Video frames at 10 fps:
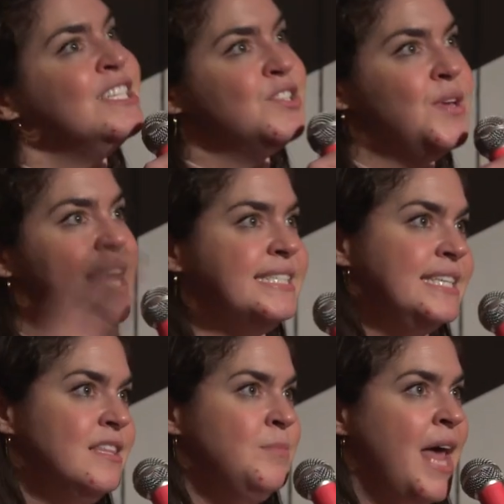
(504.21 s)
So you can't
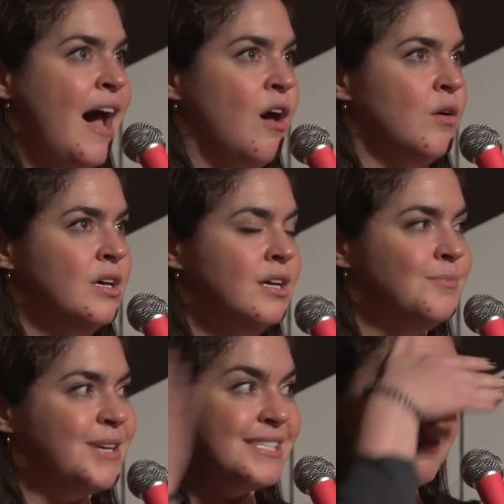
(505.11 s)
see them now
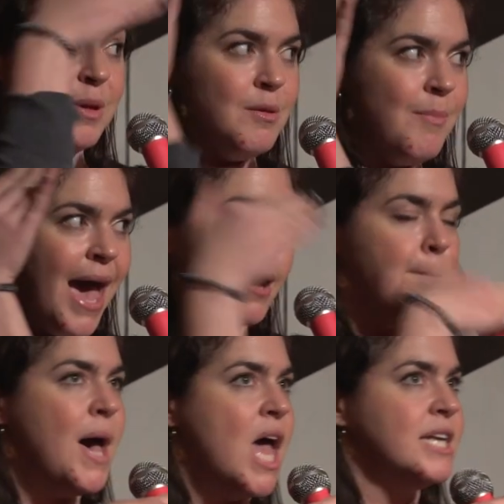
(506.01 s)
because I pinned them back.
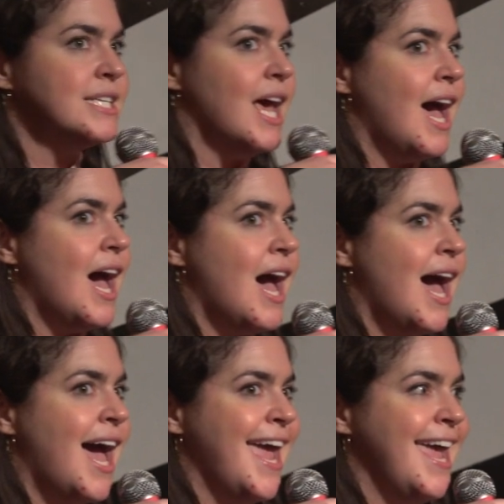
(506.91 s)
But
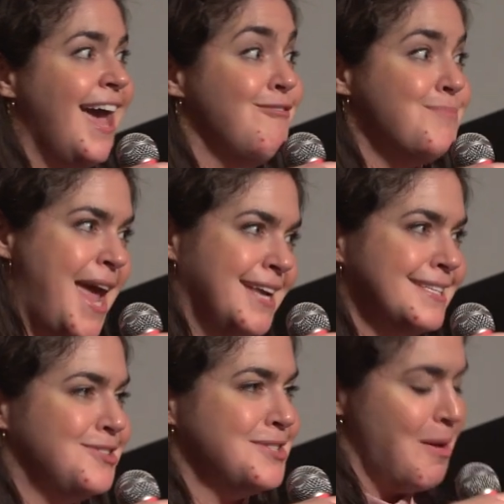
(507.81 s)
I have
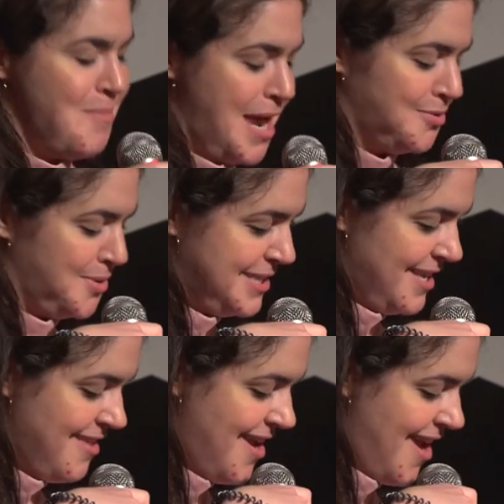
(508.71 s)
bangs. I just got bangs
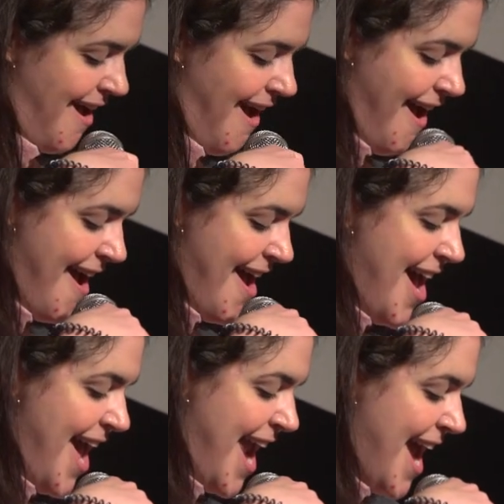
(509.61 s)
recently.
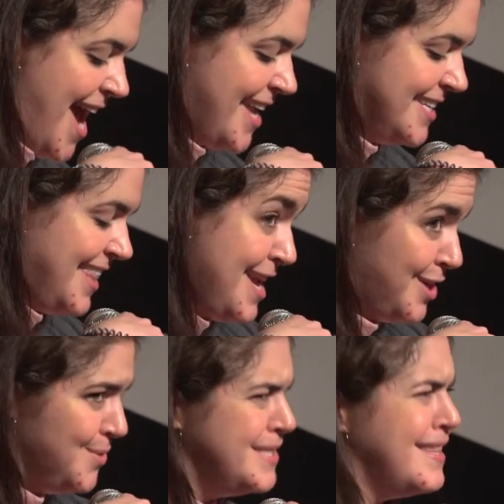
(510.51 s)
And
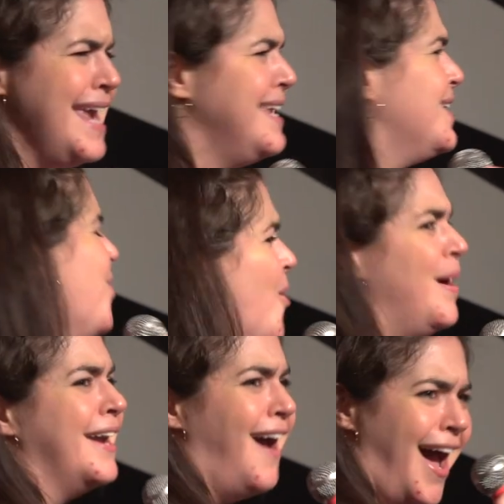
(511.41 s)
thank you. Oh
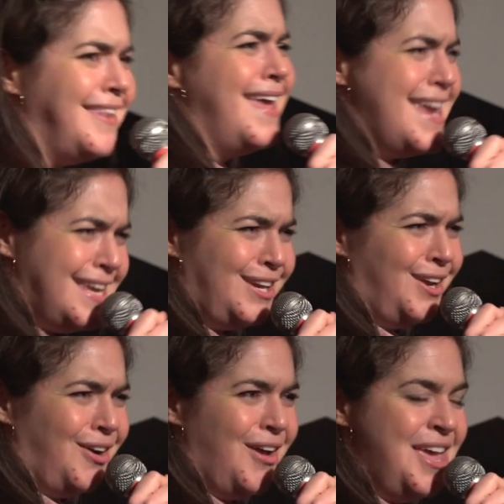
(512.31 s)
my god, thank
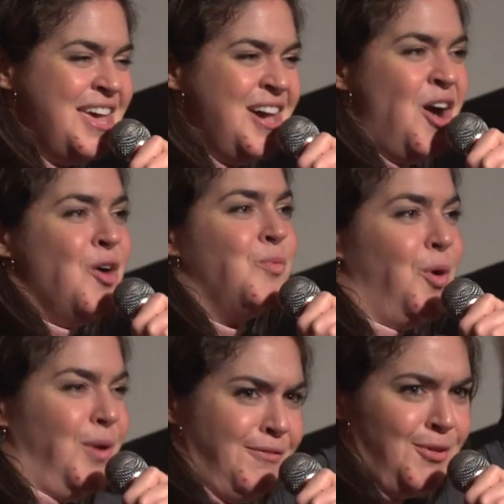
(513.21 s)
you.
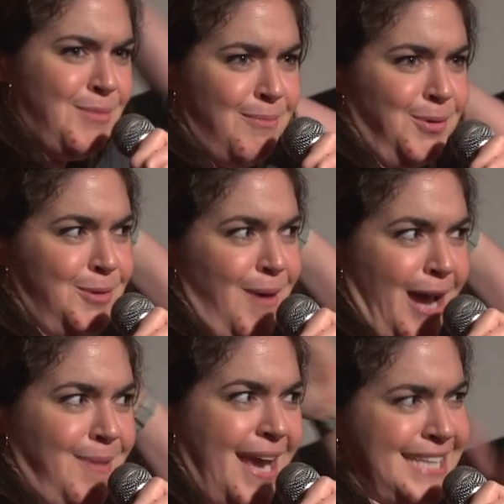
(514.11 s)
Wooing for my pulled
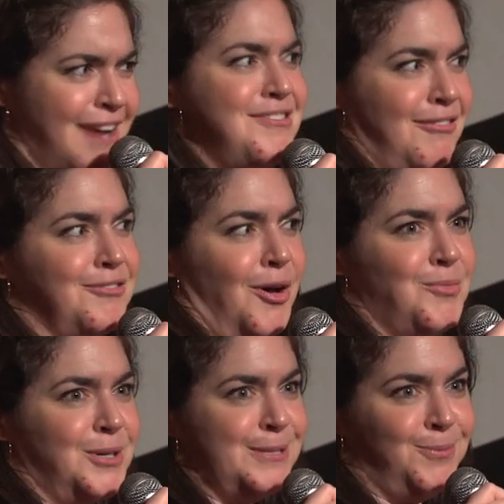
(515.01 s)
back bangs, I've never
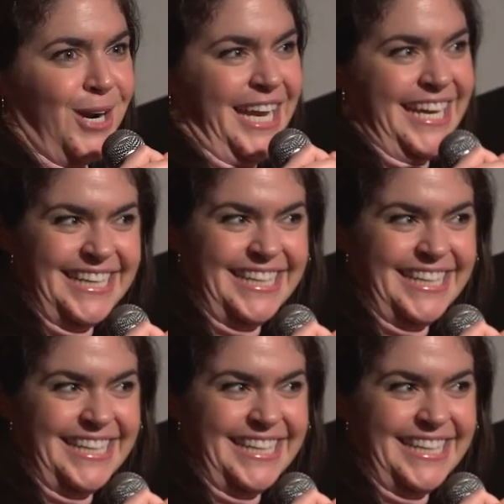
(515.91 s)
felt more supported.